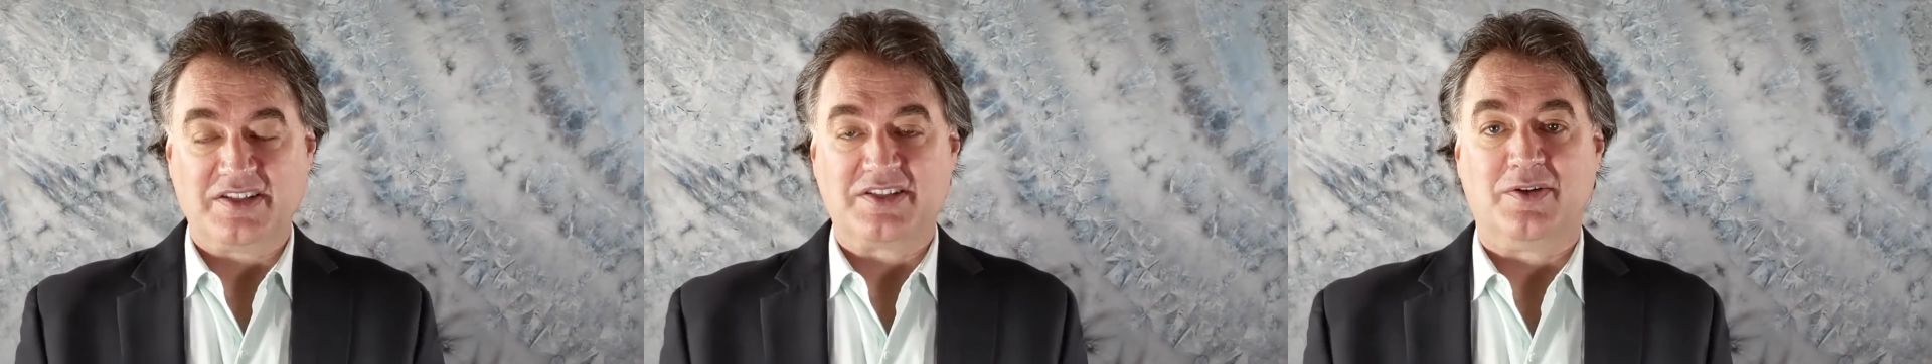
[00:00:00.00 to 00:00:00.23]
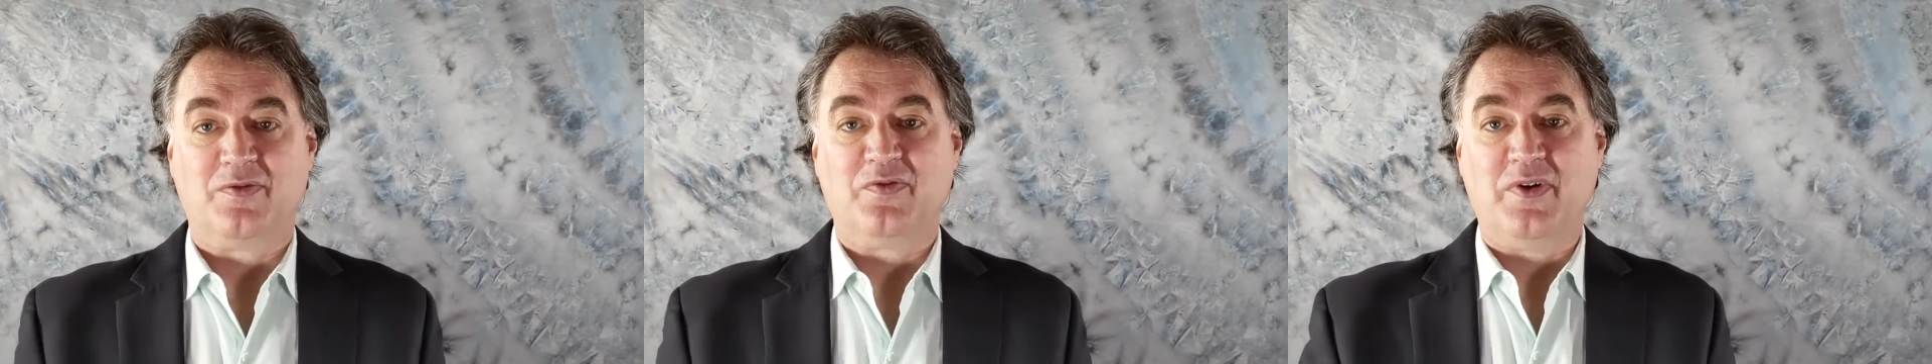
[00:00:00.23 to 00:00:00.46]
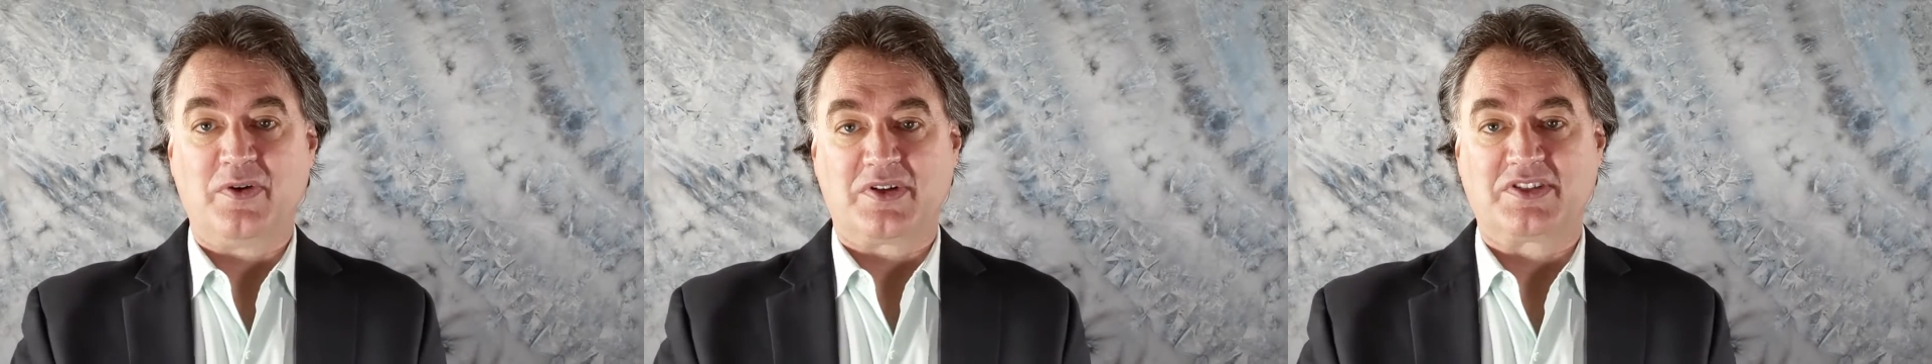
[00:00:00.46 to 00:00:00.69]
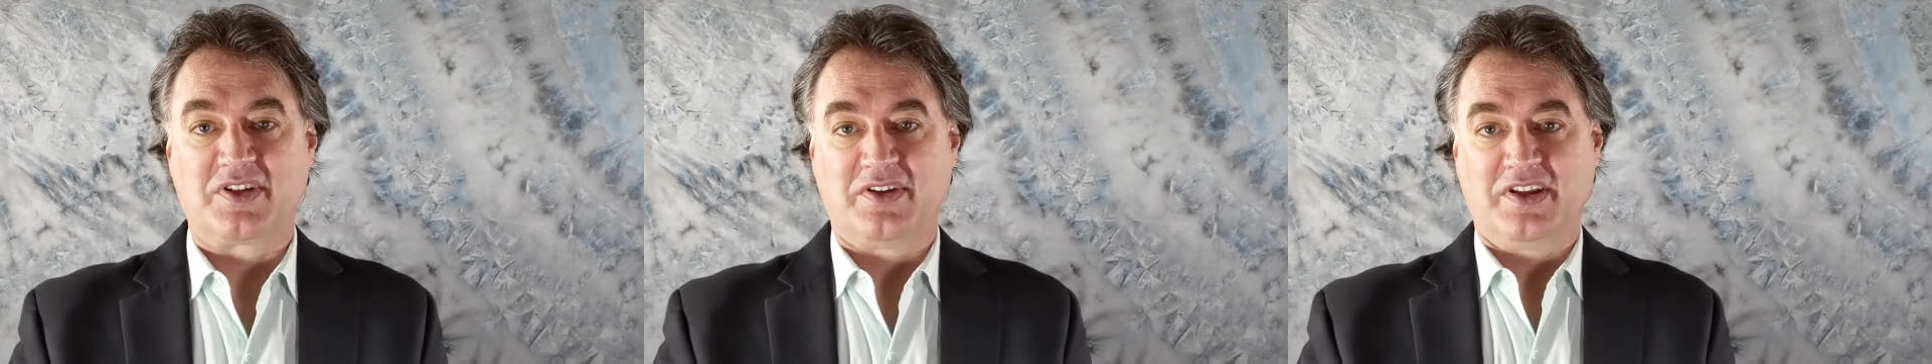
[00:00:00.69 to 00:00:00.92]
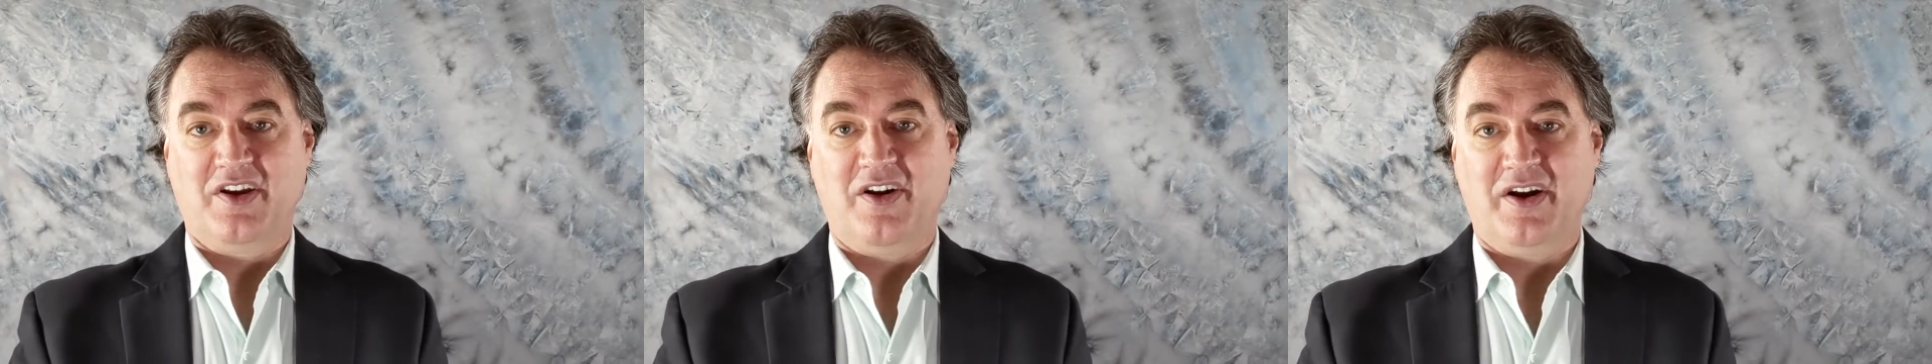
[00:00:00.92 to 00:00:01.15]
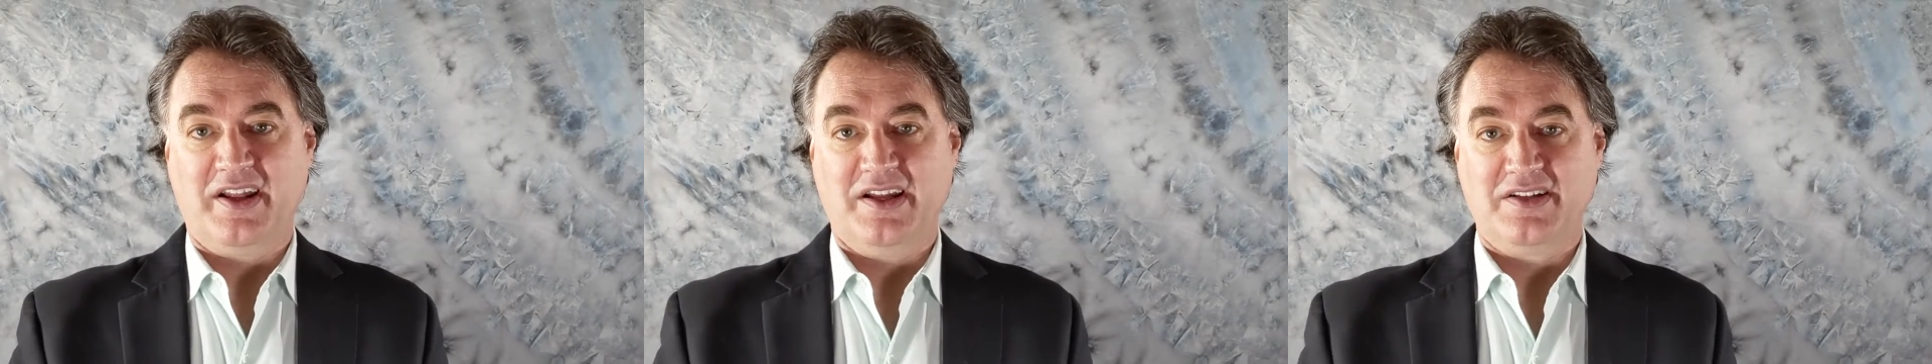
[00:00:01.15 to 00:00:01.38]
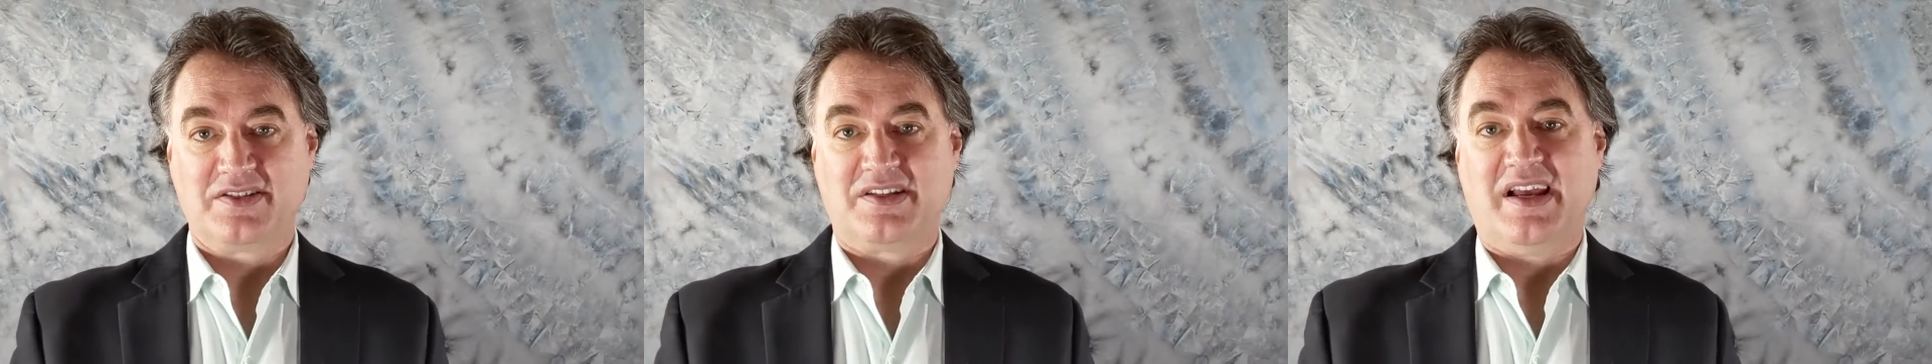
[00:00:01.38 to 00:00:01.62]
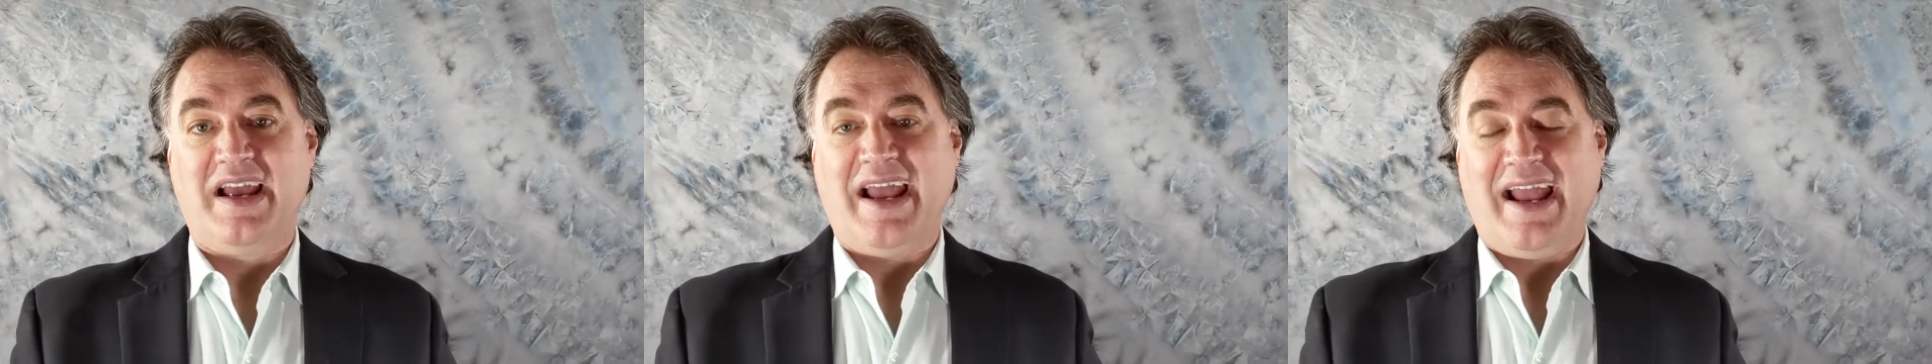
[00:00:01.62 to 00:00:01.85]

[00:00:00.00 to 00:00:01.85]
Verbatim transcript: it's still focused on the audience